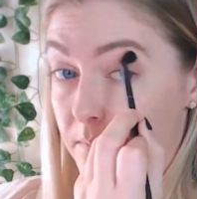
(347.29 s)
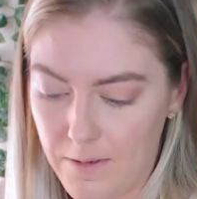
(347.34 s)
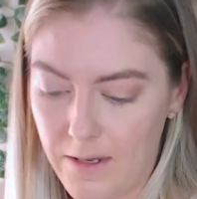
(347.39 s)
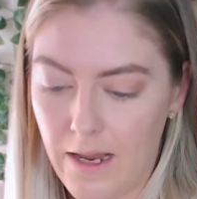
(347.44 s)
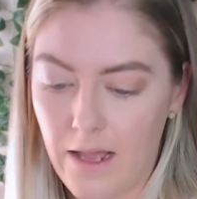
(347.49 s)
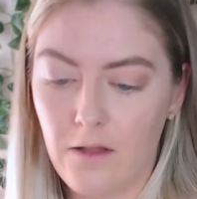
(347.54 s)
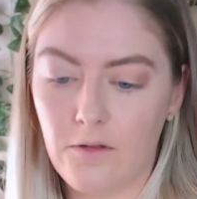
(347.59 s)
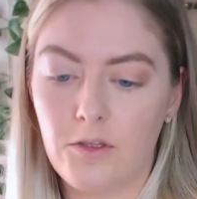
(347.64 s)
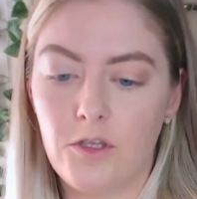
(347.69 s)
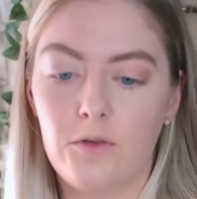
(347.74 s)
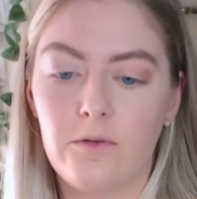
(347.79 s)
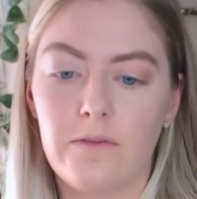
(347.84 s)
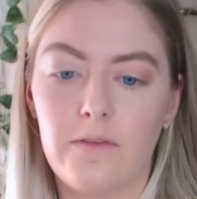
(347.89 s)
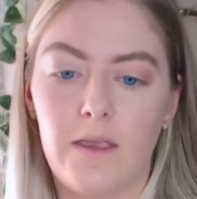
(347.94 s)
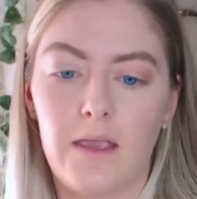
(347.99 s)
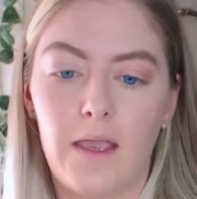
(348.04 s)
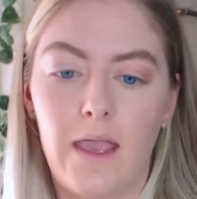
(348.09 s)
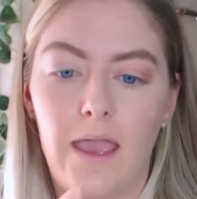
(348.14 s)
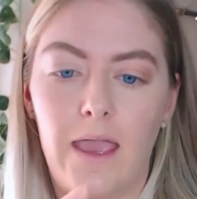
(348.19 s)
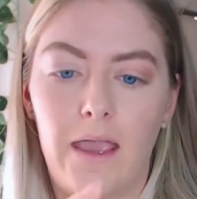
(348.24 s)
Now
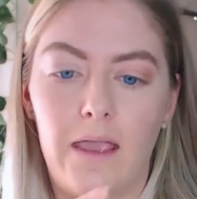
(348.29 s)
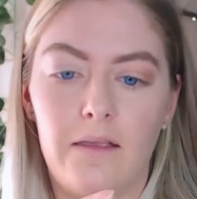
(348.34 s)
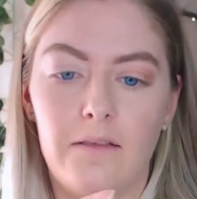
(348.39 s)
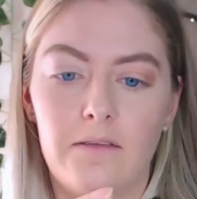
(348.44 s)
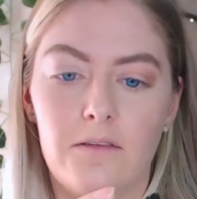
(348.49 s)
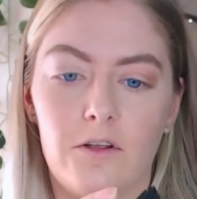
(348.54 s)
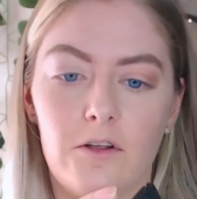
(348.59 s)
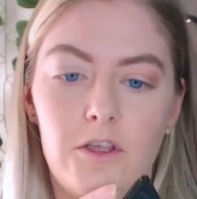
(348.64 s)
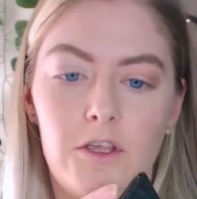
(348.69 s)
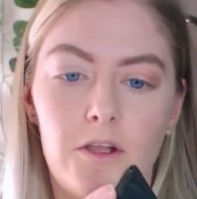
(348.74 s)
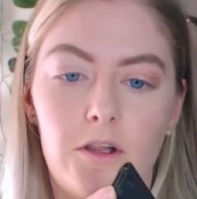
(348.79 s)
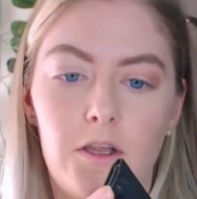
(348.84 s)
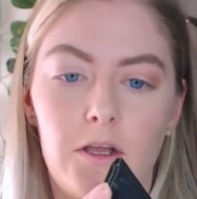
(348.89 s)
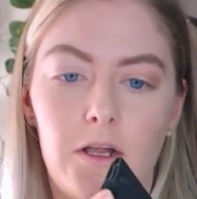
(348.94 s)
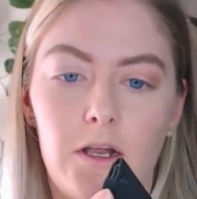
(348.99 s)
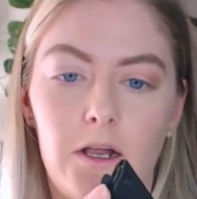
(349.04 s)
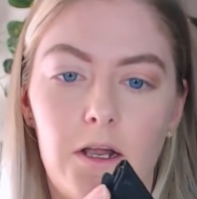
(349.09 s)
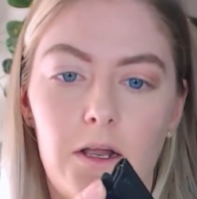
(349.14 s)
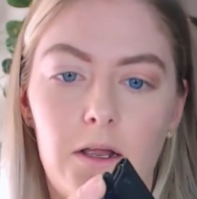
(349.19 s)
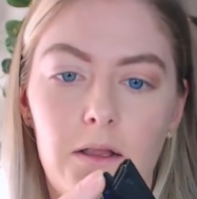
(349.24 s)
using a
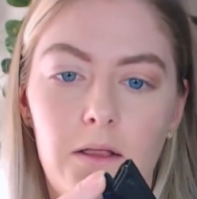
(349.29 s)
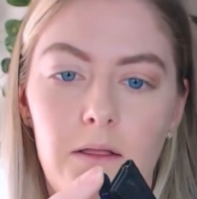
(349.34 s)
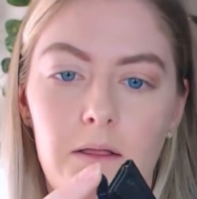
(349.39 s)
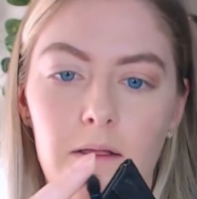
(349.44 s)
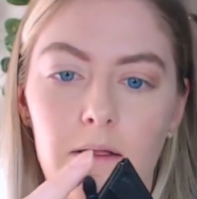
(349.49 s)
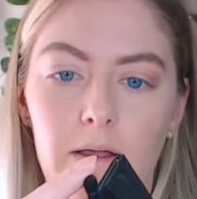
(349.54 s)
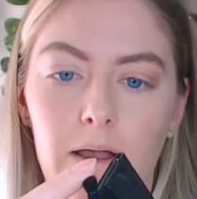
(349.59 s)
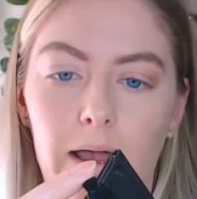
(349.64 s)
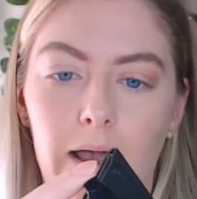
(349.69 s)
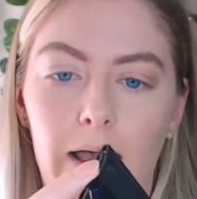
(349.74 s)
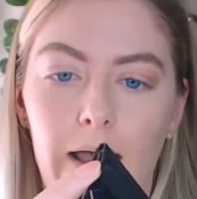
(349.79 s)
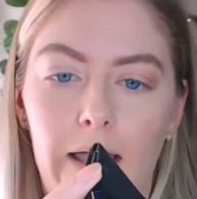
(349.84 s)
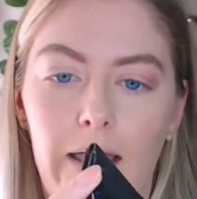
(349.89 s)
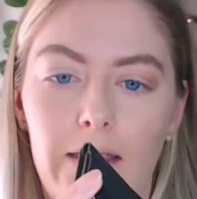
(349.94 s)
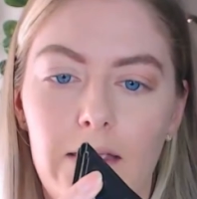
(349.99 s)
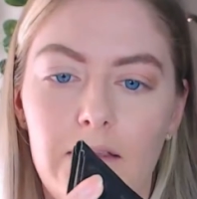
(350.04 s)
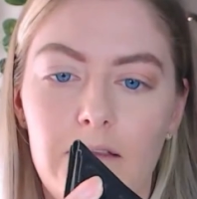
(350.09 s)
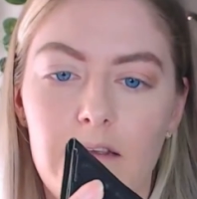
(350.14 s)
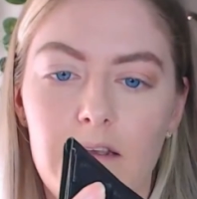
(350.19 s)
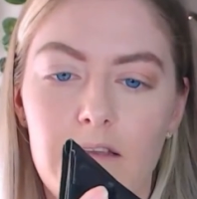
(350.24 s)
circular
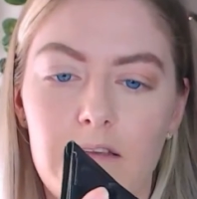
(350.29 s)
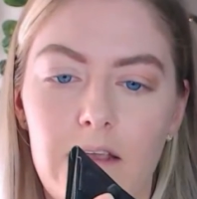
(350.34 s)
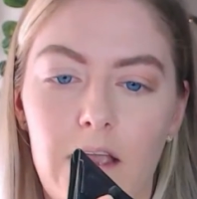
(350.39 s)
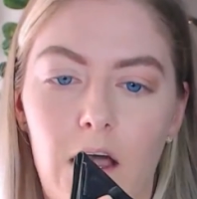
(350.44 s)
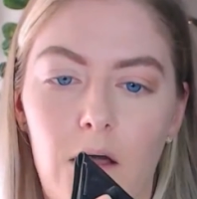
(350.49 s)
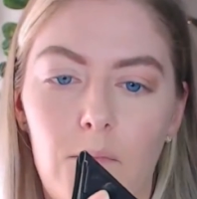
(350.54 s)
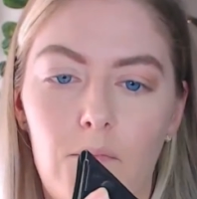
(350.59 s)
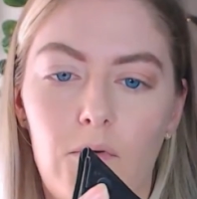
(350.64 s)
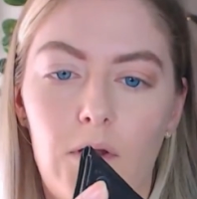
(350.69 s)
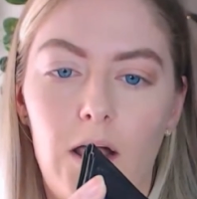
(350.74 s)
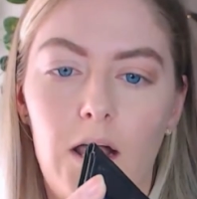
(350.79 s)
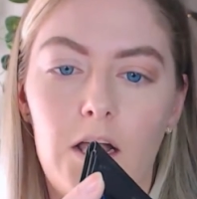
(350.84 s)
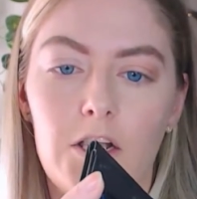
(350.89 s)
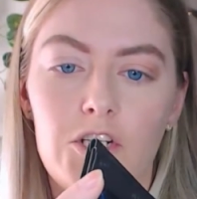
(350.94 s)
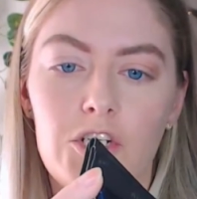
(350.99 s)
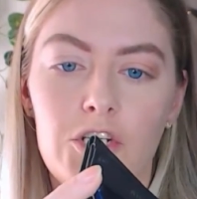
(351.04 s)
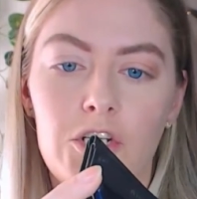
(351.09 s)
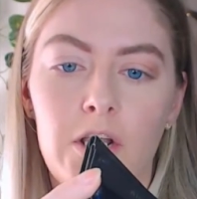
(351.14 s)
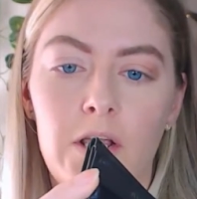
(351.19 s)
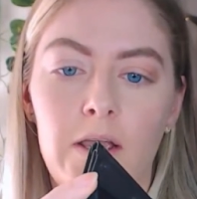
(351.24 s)
eye detail
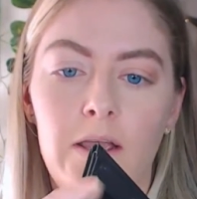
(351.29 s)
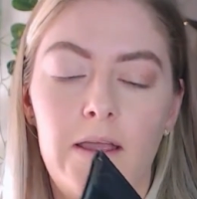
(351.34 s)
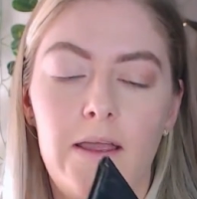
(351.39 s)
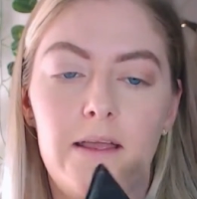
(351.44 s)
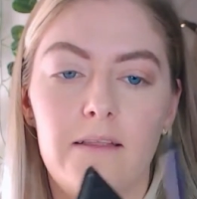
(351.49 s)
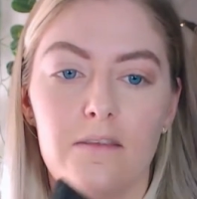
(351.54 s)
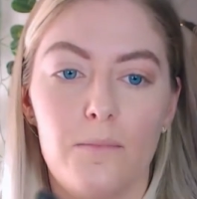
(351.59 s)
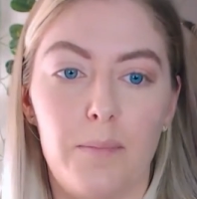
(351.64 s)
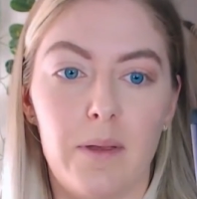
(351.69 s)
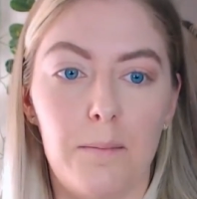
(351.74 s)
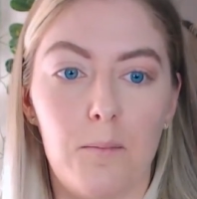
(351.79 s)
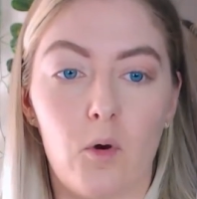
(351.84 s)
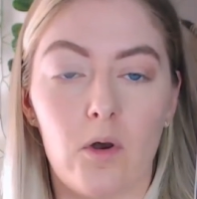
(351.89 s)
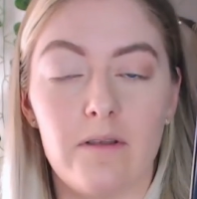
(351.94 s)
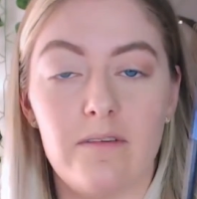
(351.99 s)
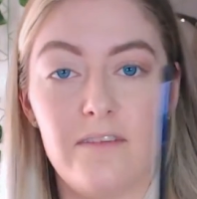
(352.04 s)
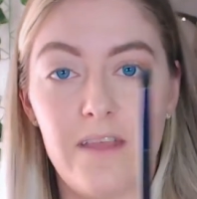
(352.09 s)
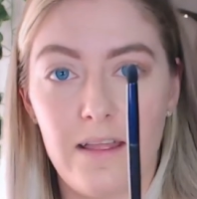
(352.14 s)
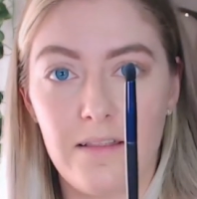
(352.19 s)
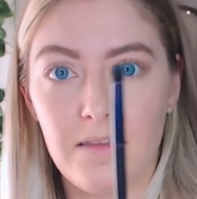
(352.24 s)
brush, it's a bit more
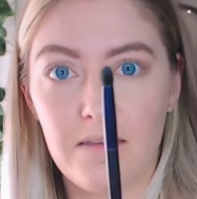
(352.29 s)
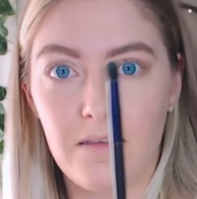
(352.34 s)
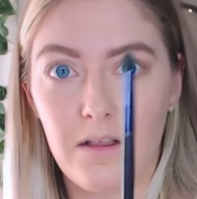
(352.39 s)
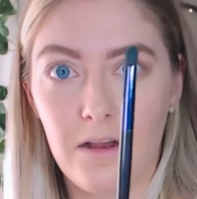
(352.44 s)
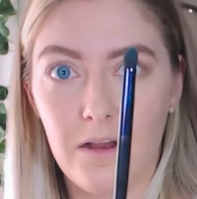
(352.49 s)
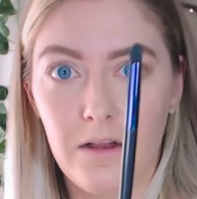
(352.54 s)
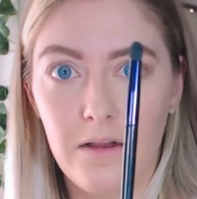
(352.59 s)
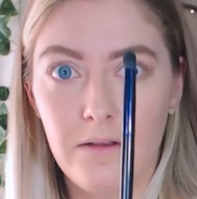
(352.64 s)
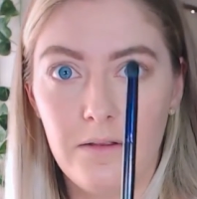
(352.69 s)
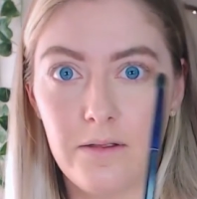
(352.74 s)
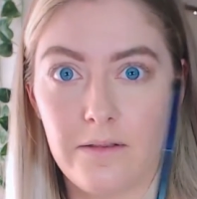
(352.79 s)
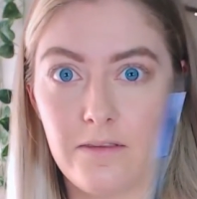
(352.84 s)
denser.